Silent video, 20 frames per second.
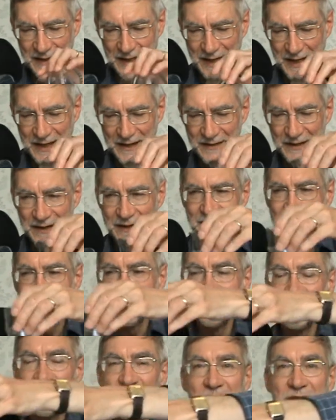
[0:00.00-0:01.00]
and there's
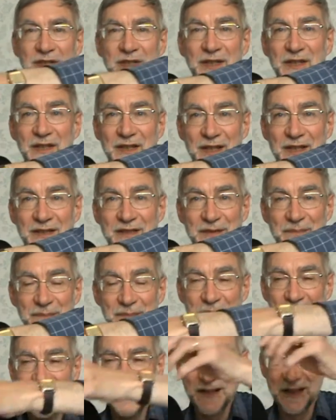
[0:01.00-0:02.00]
some water, and there's some
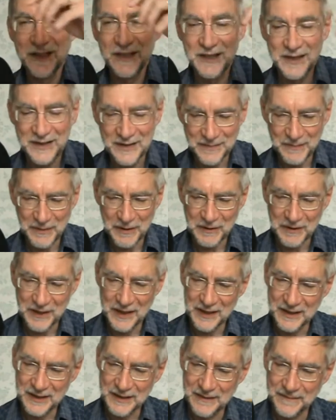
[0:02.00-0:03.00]
methylated
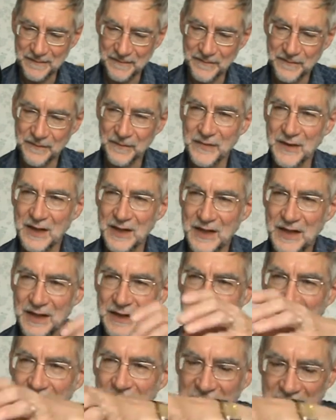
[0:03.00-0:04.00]
spirit.
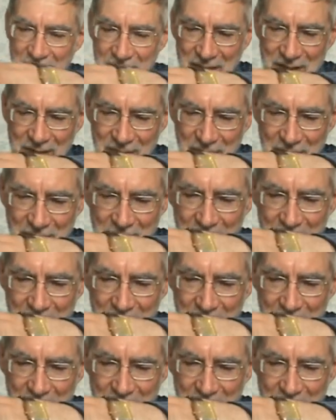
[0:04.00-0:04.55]
I'm going to add a bit